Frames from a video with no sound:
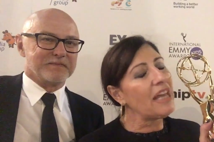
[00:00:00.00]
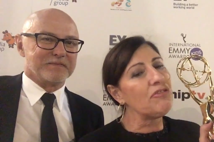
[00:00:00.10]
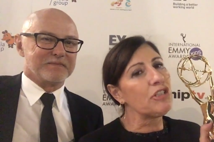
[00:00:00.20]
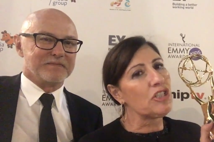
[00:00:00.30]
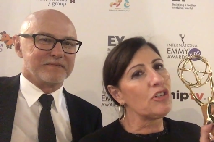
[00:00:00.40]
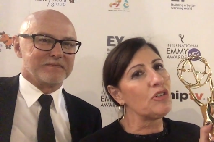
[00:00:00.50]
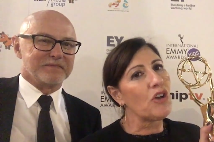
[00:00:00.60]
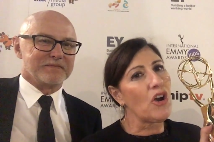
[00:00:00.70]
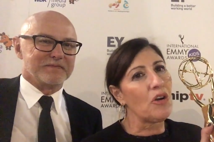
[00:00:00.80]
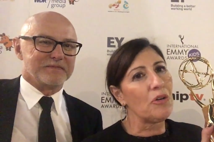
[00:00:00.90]
Speaker 1: they return
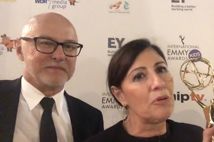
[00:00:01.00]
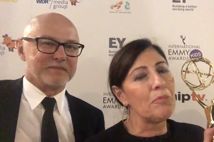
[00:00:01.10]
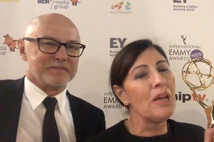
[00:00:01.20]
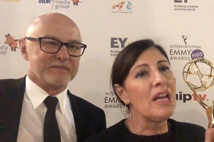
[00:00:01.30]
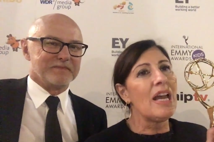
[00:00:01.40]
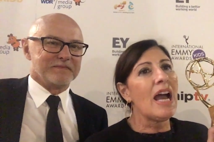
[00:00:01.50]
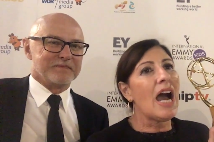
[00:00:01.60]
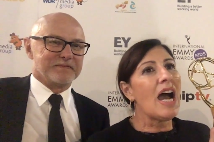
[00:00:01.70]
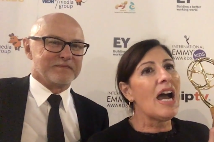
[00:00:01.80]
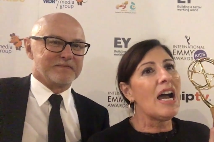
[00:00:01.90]
home
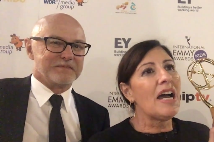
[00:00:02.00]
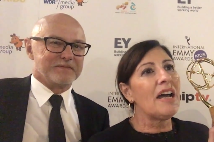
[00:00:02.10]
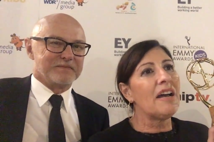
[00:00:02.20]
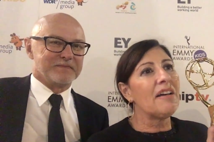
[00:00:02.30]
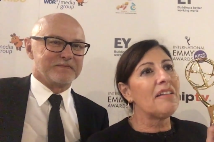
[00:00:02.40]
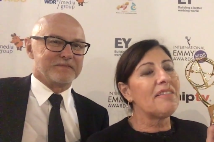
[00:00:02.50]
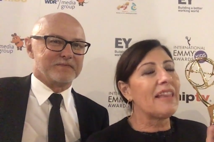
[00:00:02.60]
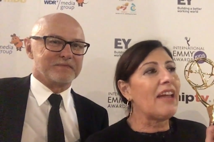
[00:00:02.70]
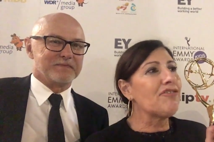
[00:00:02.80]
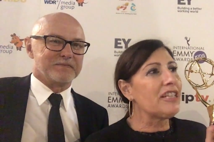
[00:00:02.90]
uh,
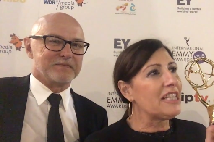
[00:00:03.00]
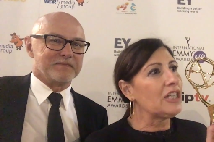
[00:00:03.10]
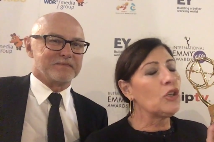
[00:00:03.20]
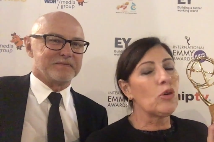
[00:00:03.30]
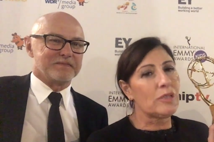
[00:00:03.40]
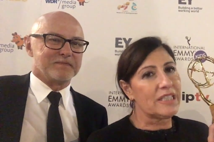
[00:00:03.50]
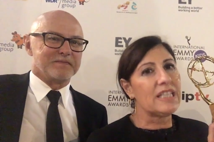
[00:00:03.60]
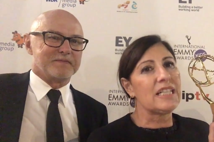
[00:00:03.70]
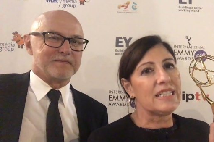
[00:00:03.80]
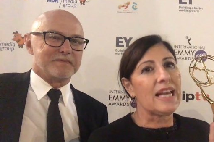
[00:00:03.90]
everything looks
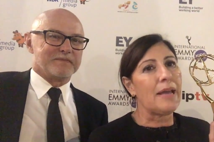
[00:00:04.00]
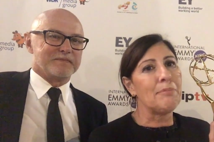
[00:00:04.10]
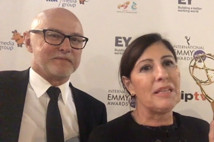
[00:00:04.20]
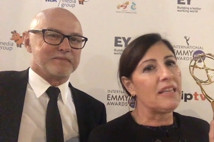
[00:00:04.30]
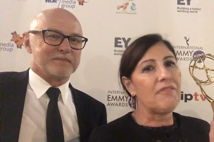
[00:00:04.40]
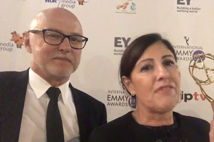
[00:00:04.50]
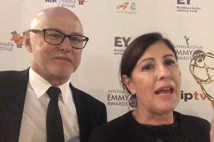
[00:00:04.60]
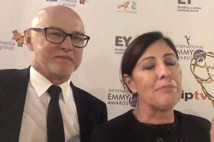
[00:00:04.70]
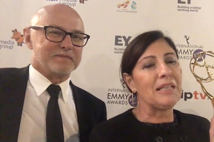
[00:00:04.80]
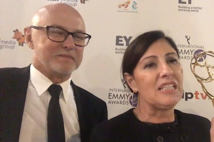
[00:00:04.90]
the same but their
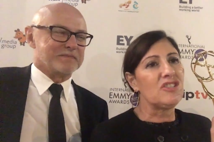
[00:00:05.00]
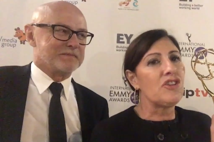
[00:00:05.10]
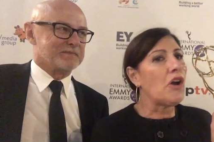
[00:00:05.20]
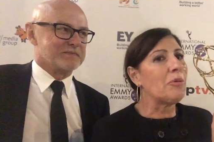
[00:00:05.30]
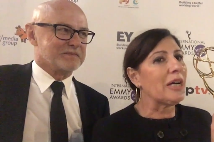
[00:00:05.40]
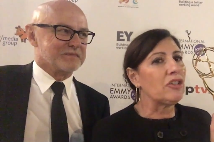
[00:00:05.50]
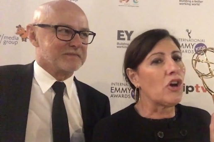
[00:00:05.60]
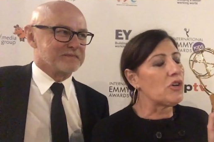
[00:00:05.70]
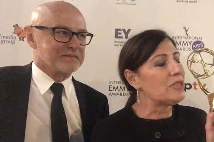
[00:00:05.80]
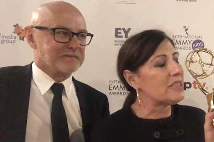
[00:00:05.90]
families no one
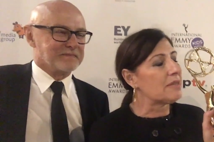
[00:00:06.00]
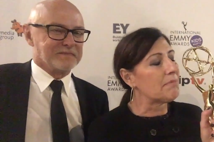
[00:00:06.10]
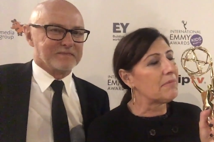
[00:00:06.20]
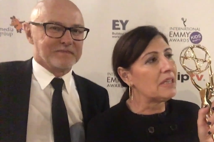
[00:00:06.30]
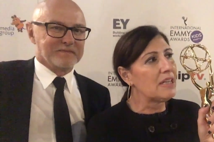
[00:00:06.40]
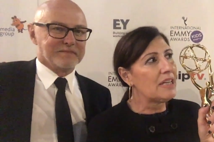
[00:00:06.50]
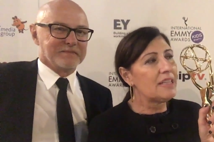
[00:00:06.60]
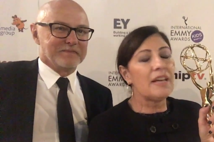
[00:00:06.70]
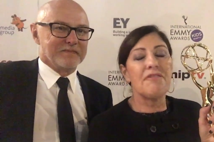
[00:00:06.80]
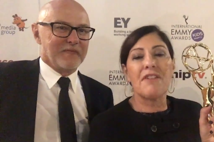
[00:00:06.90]
knows them
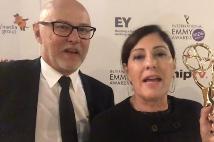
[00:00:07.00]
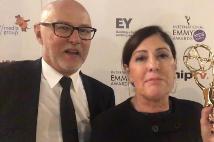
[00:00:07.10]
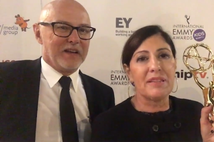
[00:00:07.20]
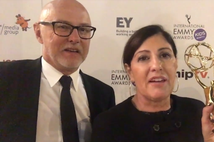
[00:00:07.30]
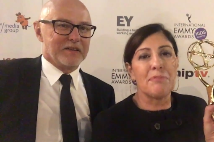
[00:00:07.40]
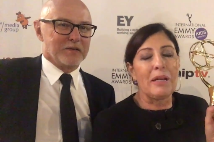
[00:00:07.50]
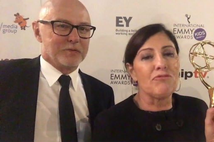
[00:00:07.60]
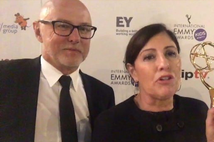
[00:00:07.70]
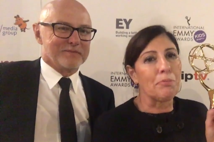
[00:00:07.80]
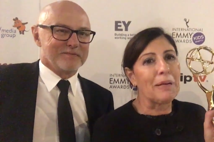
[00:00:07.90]
their fam they've
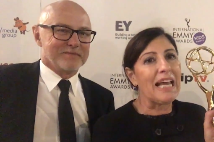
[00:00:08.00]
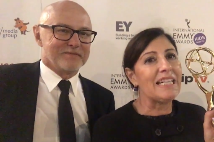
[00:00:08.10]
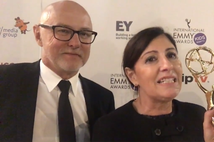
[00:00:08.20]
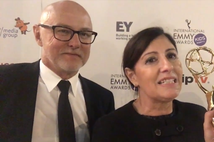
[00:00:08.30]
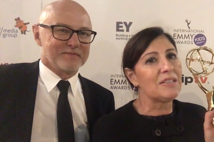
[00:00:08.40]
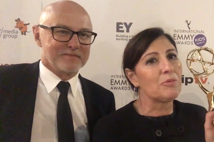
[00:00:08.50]
been replaced